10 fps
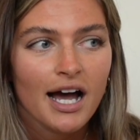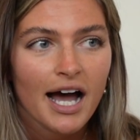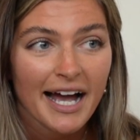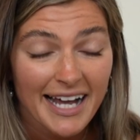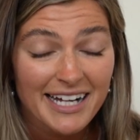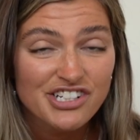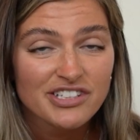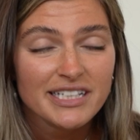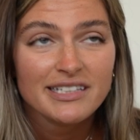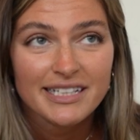I
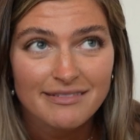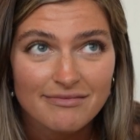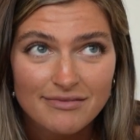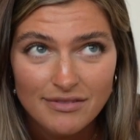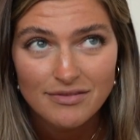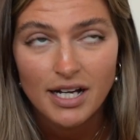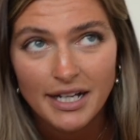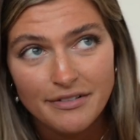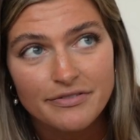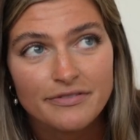actually like
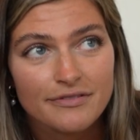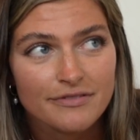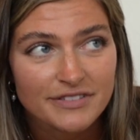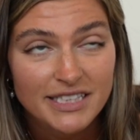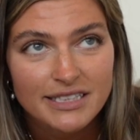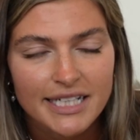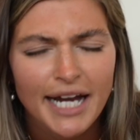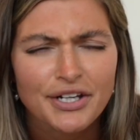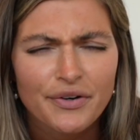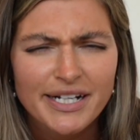kind of silly.
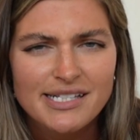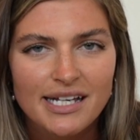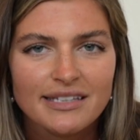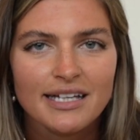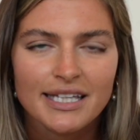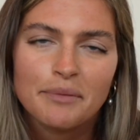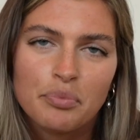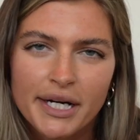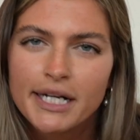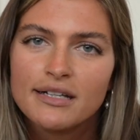I know I said that like
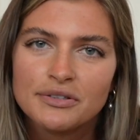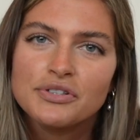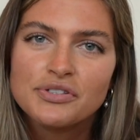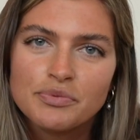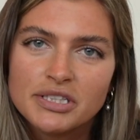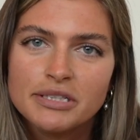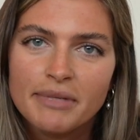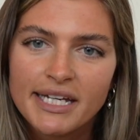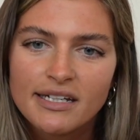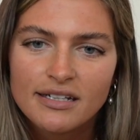bright colors really
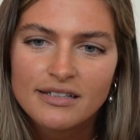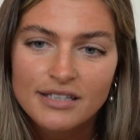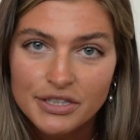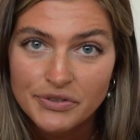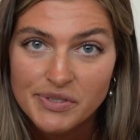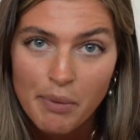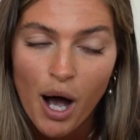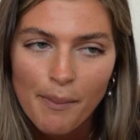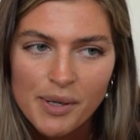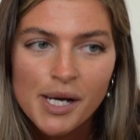make the glutes
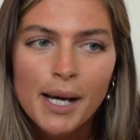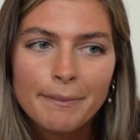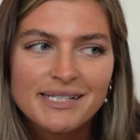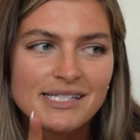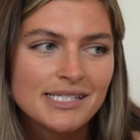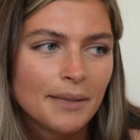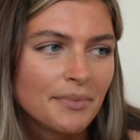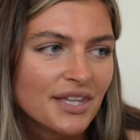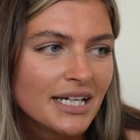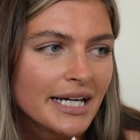pop, but
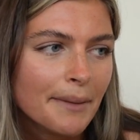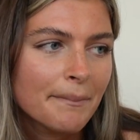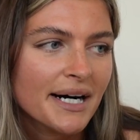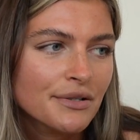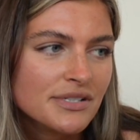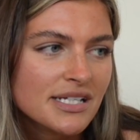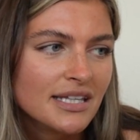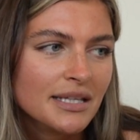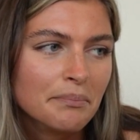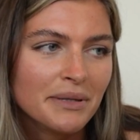something about
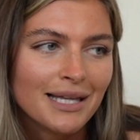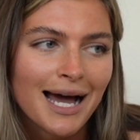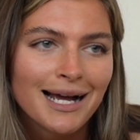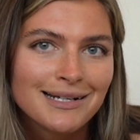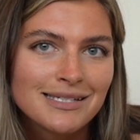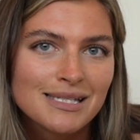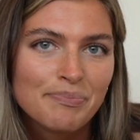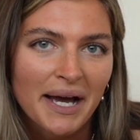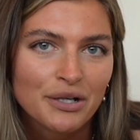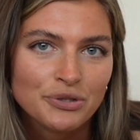the black
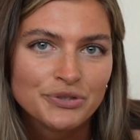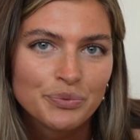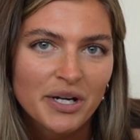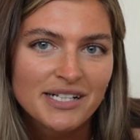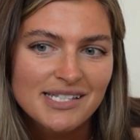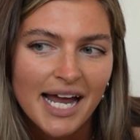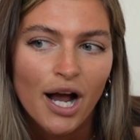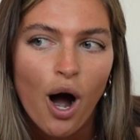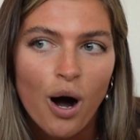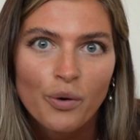speckled ones, I
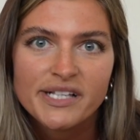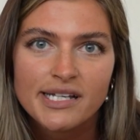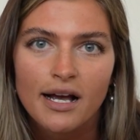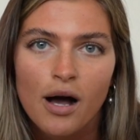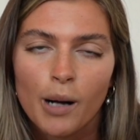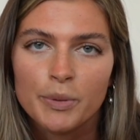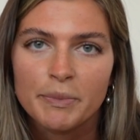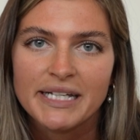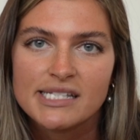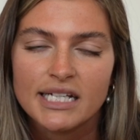always get
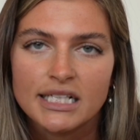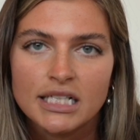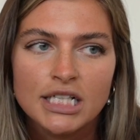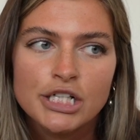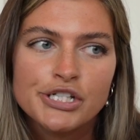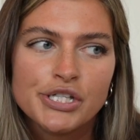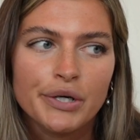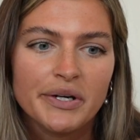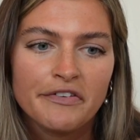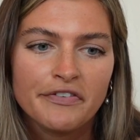compliments in.
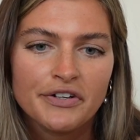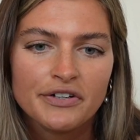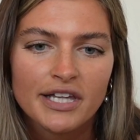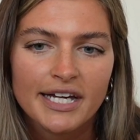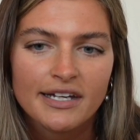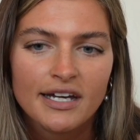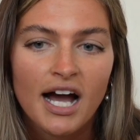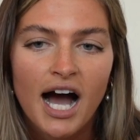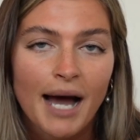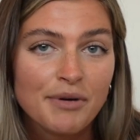So if you're like,
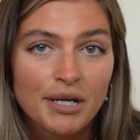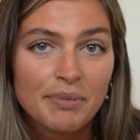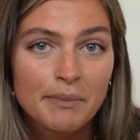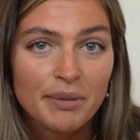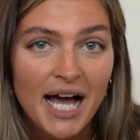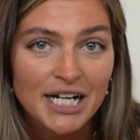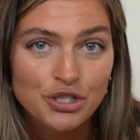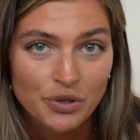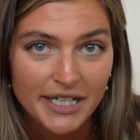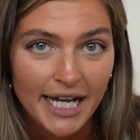I'm not a big black
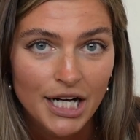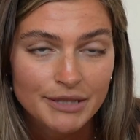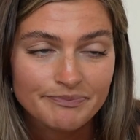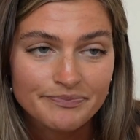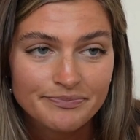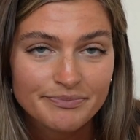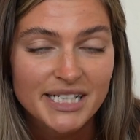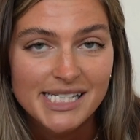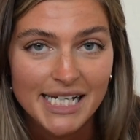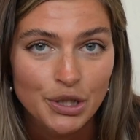short gal
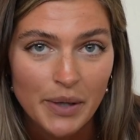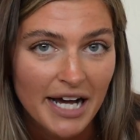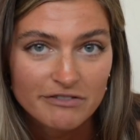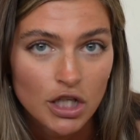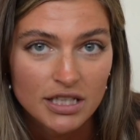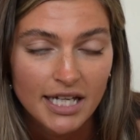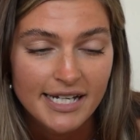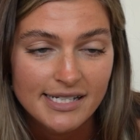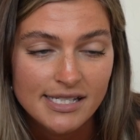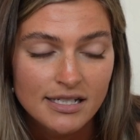because I don't have long
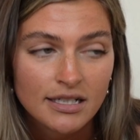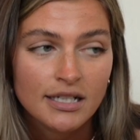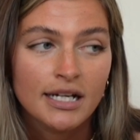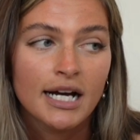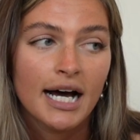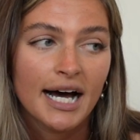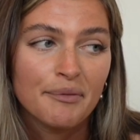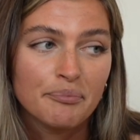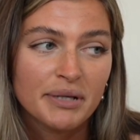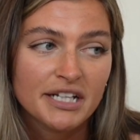legs.
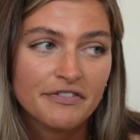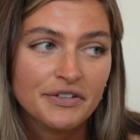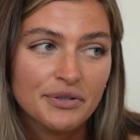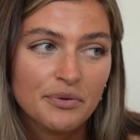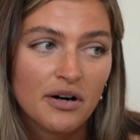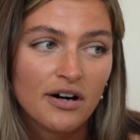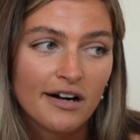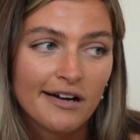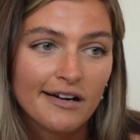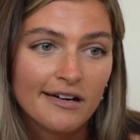But if you
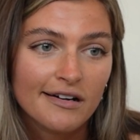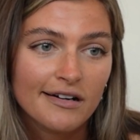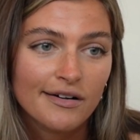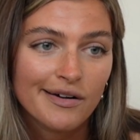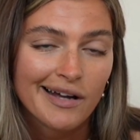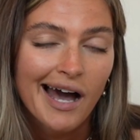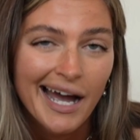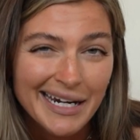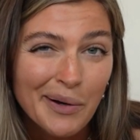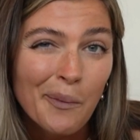are
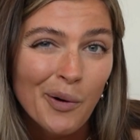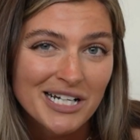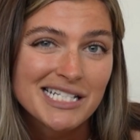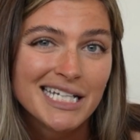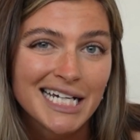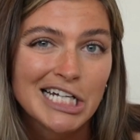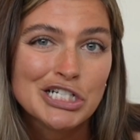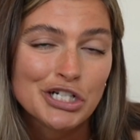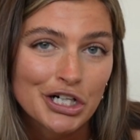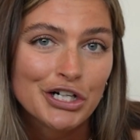kind of wanting a
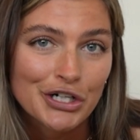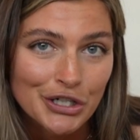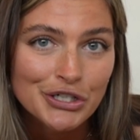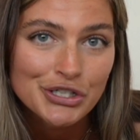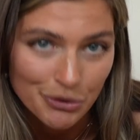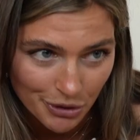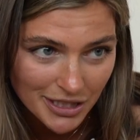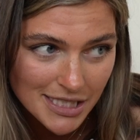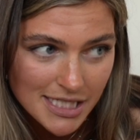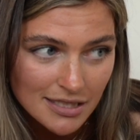darker
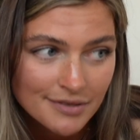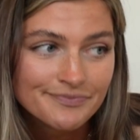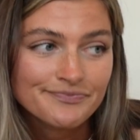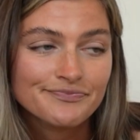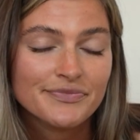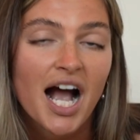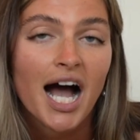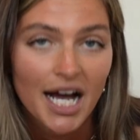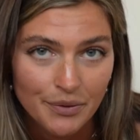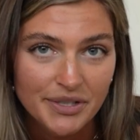short,
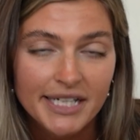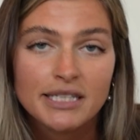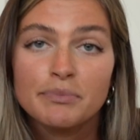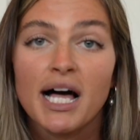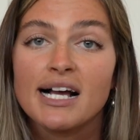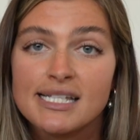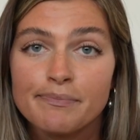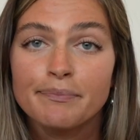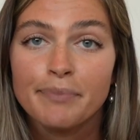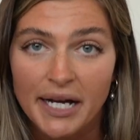I would get the black
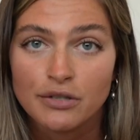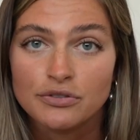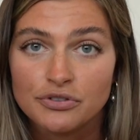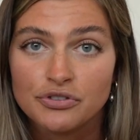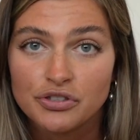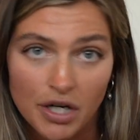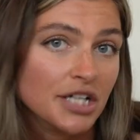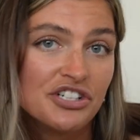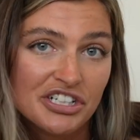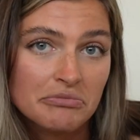speckled
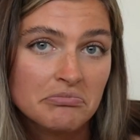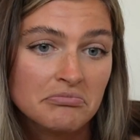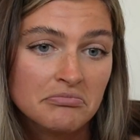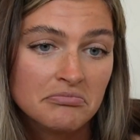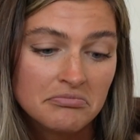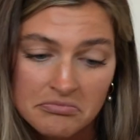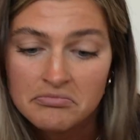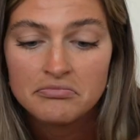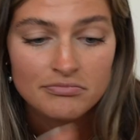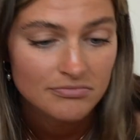scrunch.
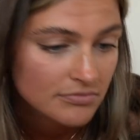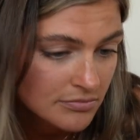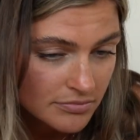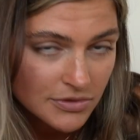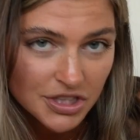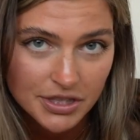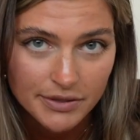Just